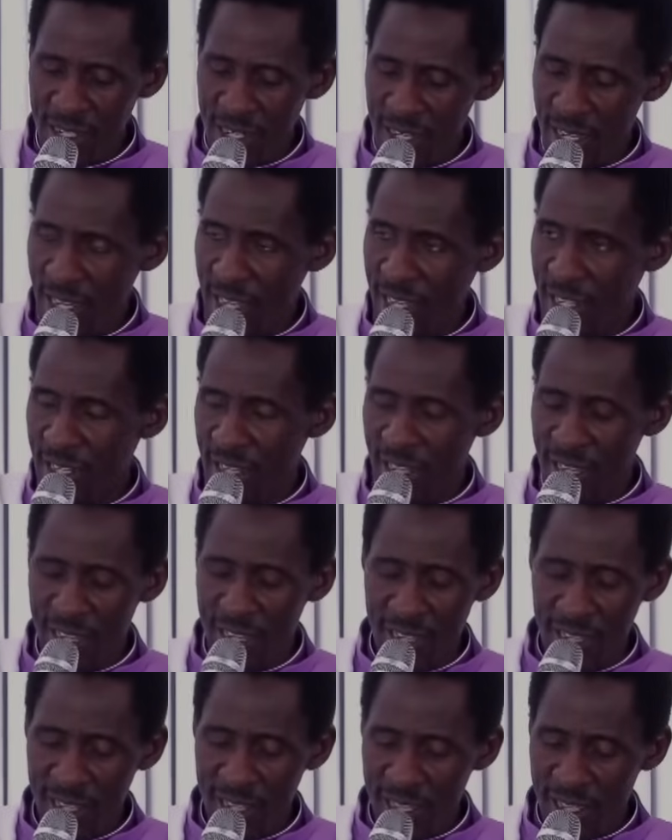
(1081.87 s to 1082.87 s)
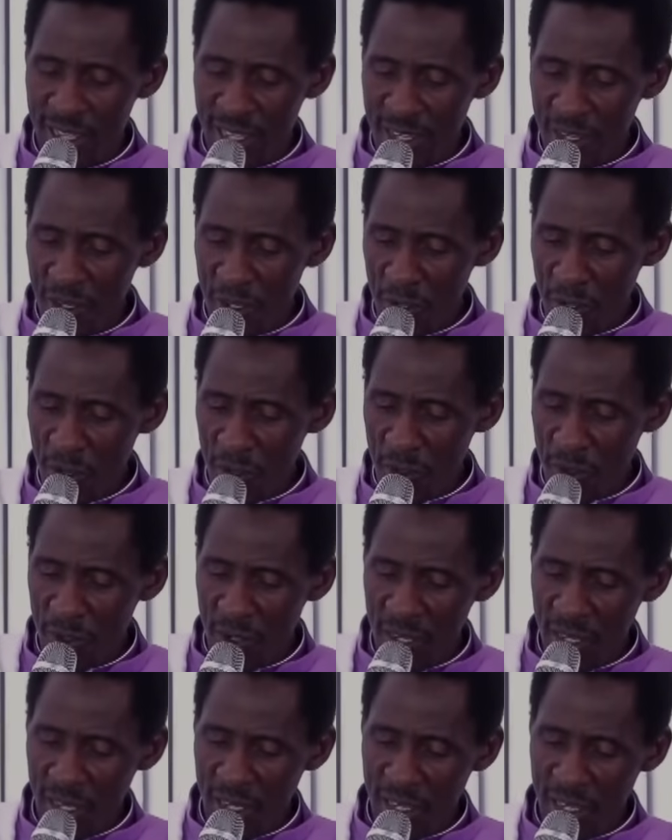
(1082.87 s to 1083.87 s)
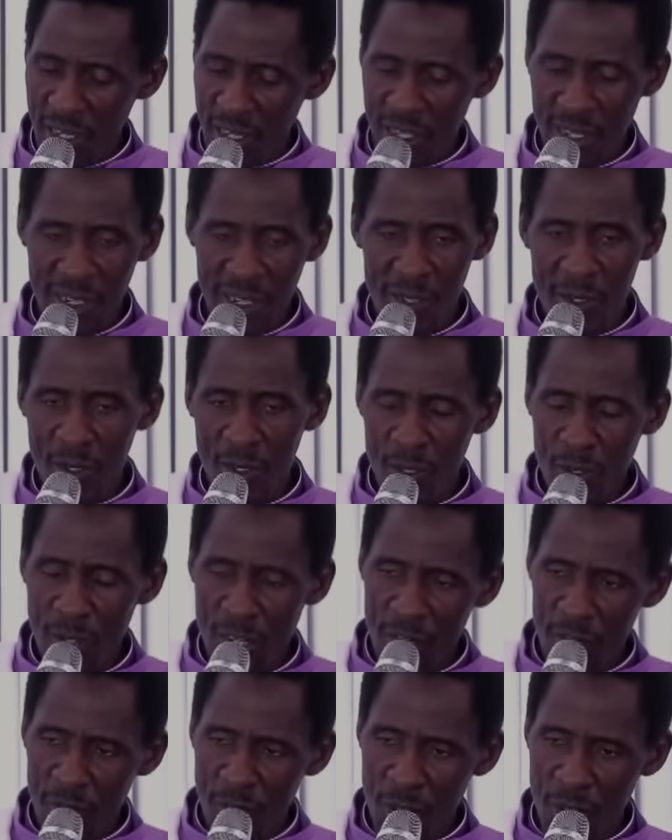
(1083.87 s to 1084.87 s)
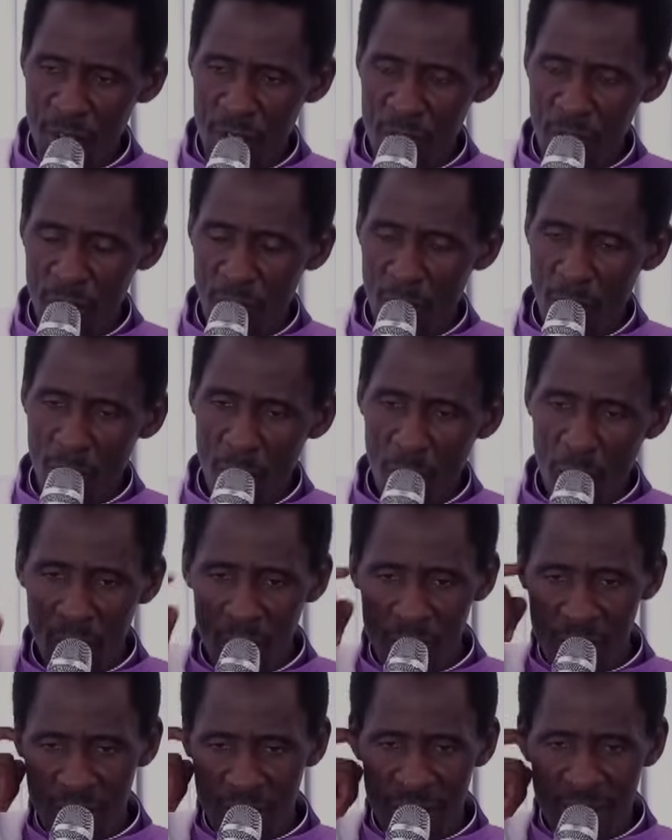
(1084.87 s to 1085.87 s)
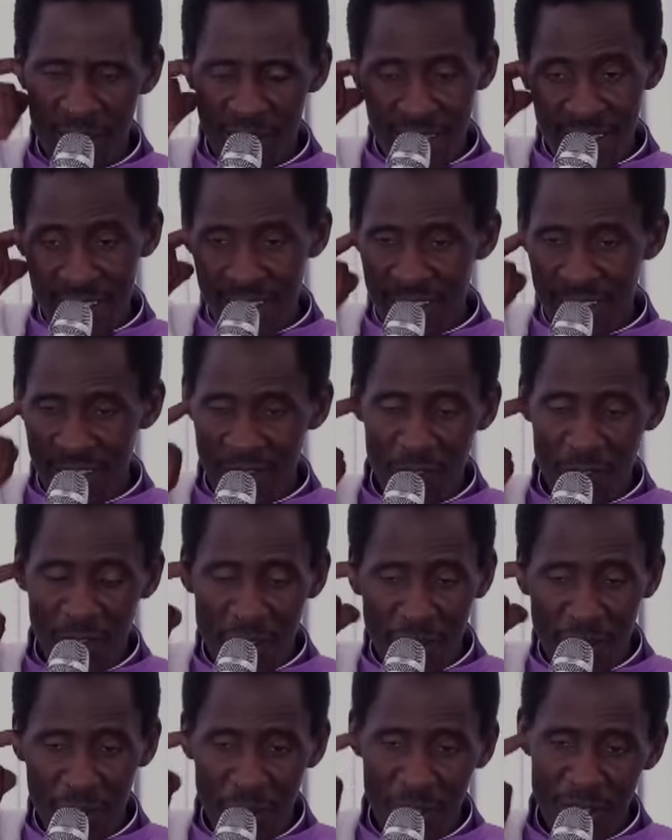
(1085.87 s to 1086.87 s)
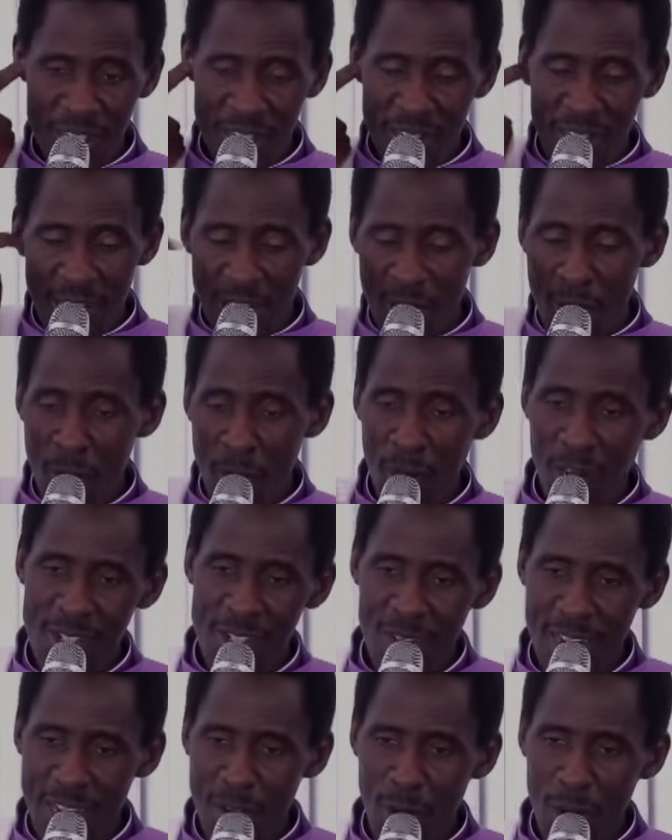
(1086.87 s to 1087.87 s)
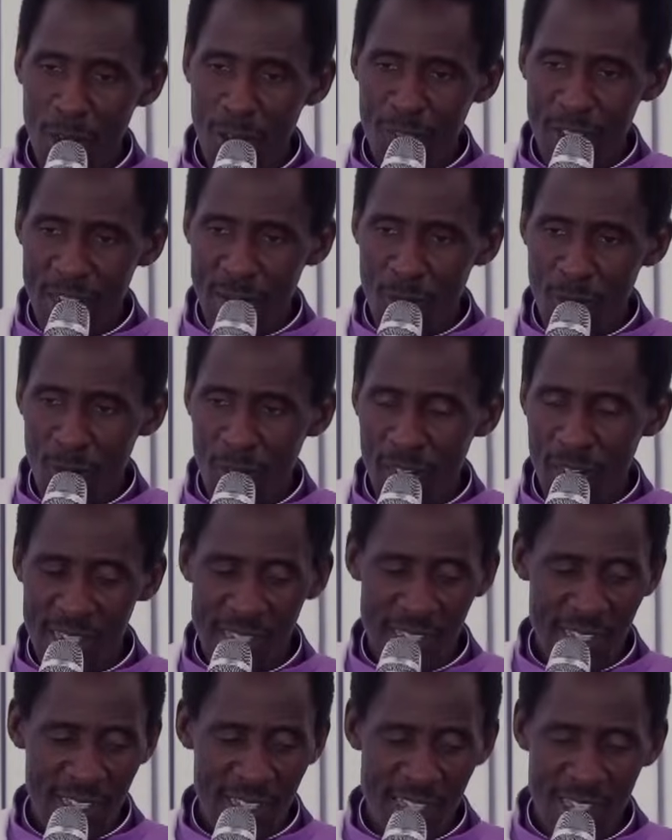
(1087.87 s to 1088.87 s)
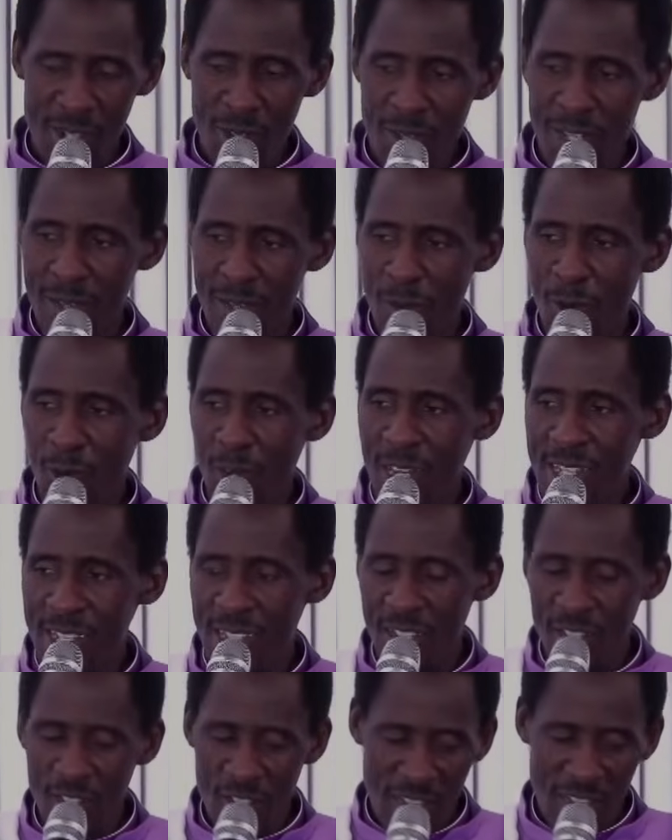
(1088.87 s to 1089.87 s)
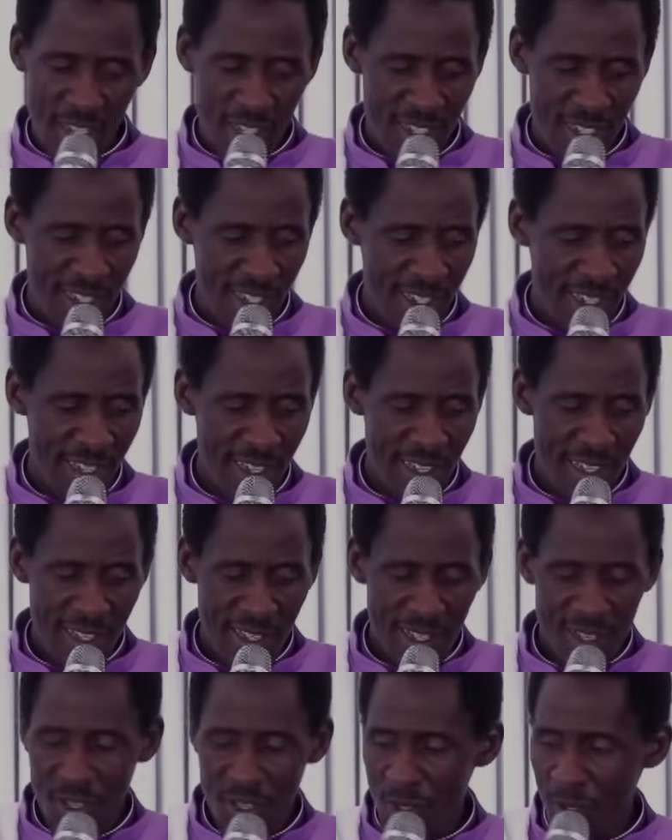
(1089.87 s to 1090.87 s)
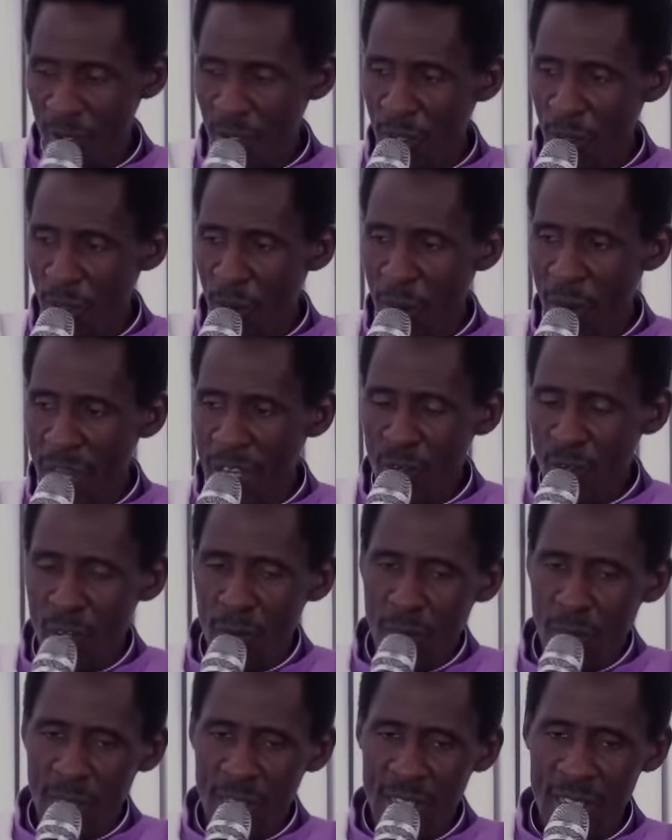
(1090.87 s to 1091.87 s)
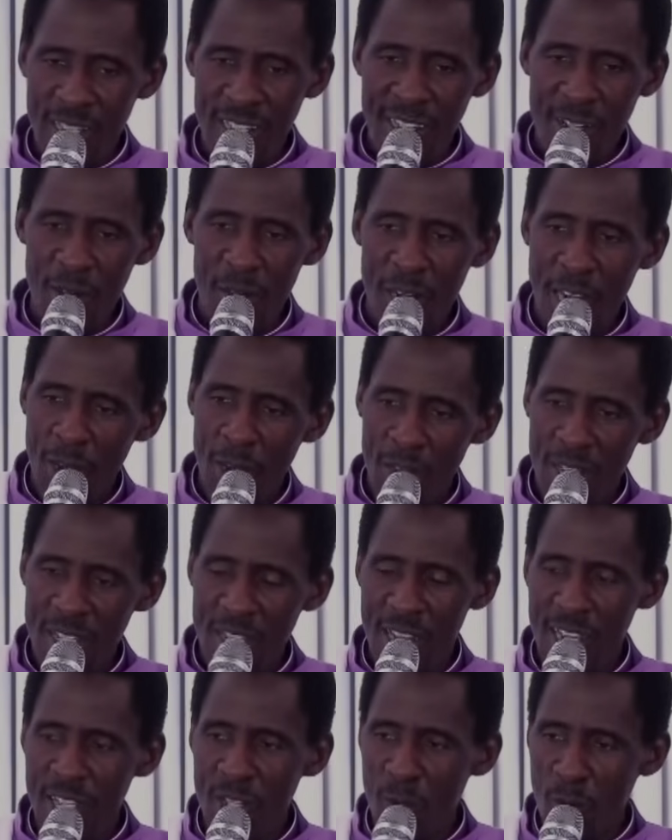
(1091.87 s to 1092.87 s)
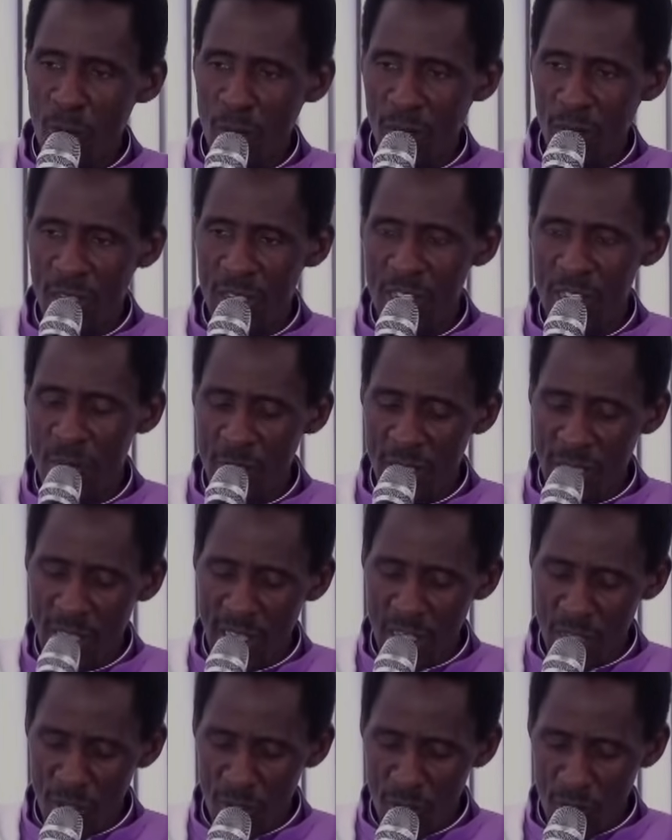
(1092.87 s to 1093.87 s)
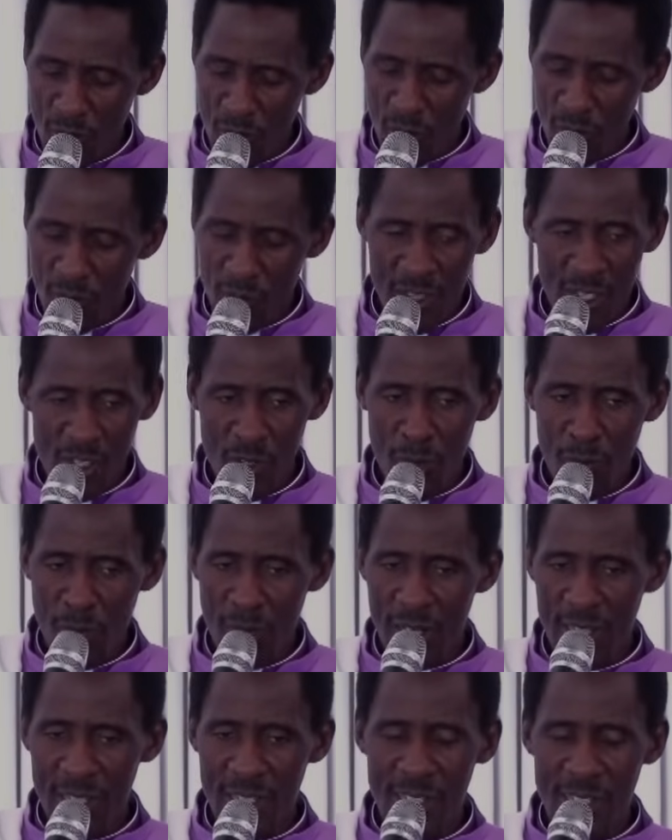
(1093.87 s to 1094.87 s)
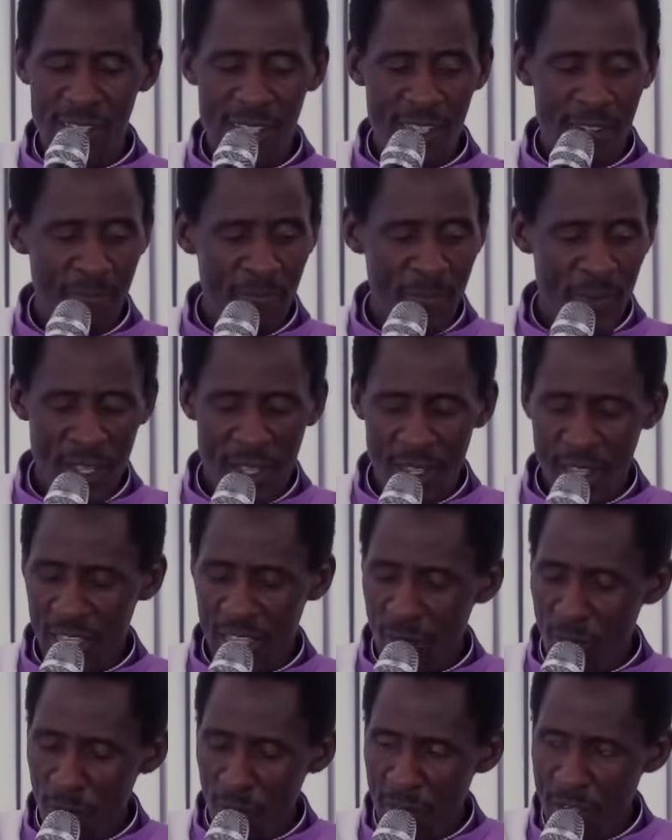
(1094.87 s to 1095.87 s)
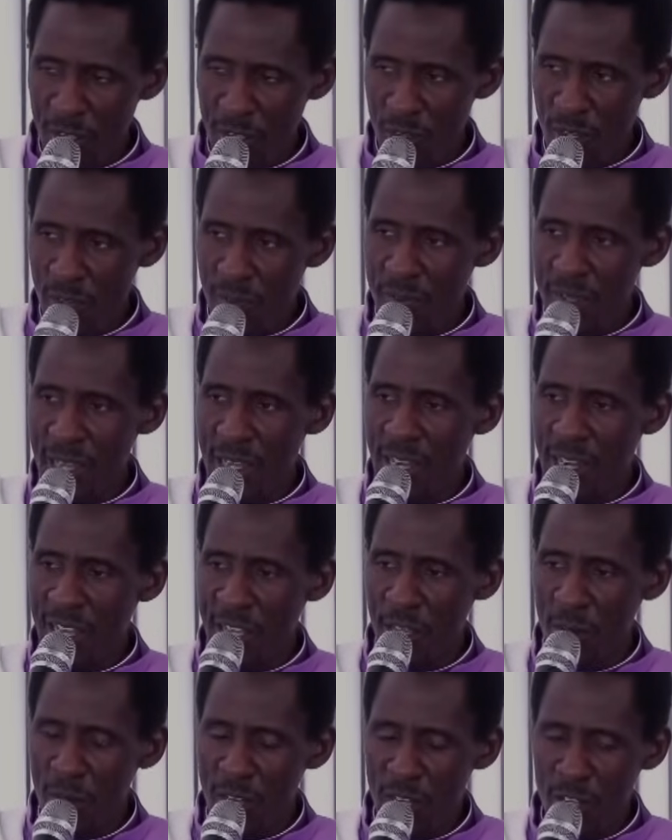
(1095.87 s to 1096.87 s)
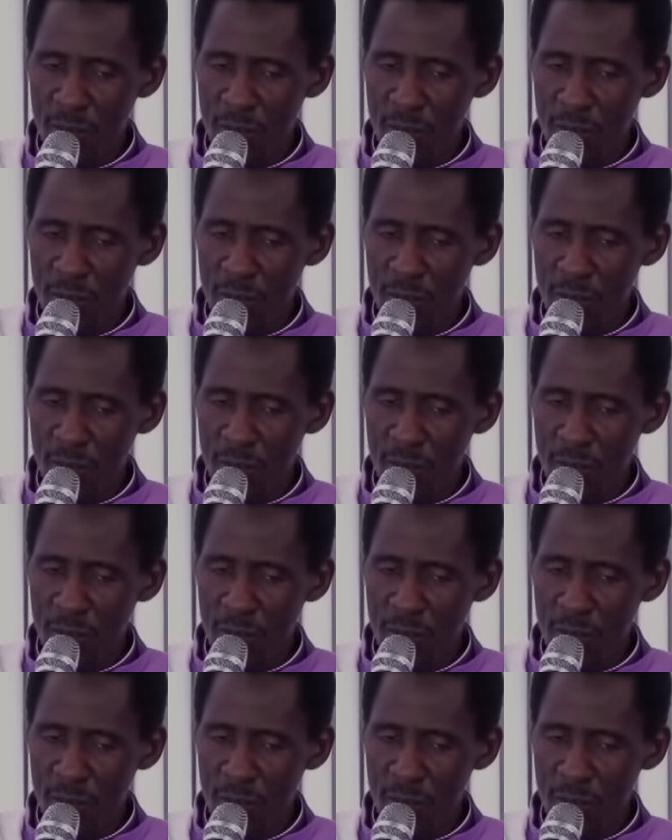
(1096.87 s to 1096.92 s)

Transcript: and uh, you know uh, contrary voice on our walls. If you are not, our wall is not a wall of democracy. There is no democracy in church. So no one should politic on our church walls, especially YouTube. It is no politics. The moment you appear like you want to